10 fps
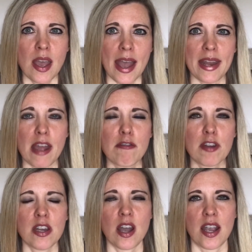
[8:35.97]
and
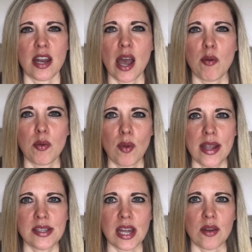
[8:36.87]
every night I would
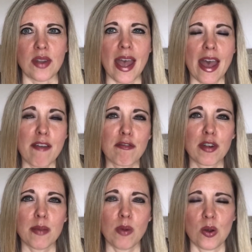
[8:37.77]
write down
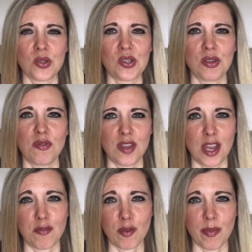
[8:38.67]
every positive
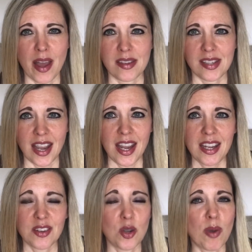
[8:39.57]
thing from that day,
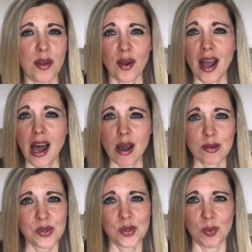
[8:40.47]
no matter how
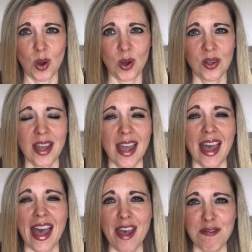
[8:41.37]
small,
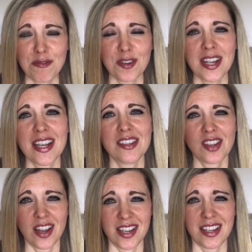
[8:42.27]
every
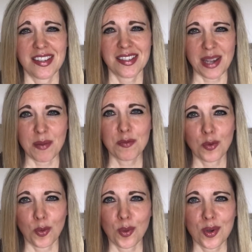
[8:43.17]
tiny step
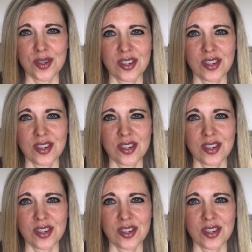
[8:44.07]
forward.